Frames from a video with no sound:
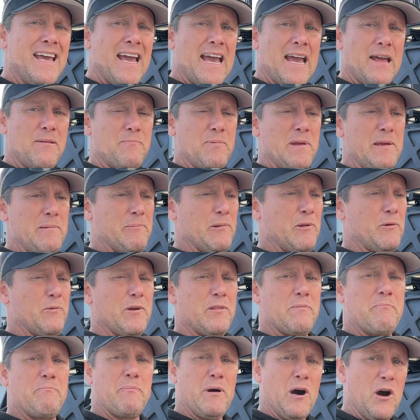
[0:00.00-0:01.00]
and people
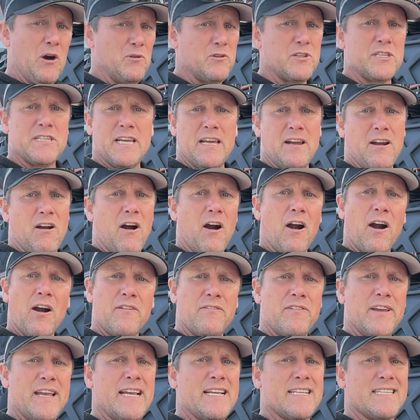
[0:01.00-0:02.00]
with boats and
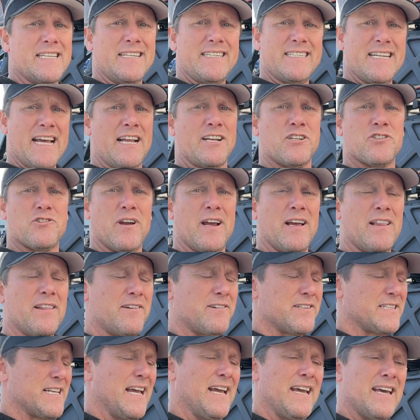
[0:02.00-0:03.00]
RVs and tent
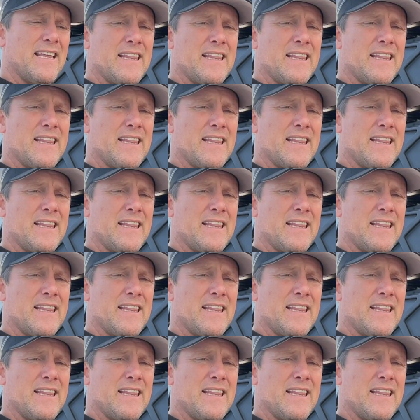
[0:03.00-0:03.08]
trailers,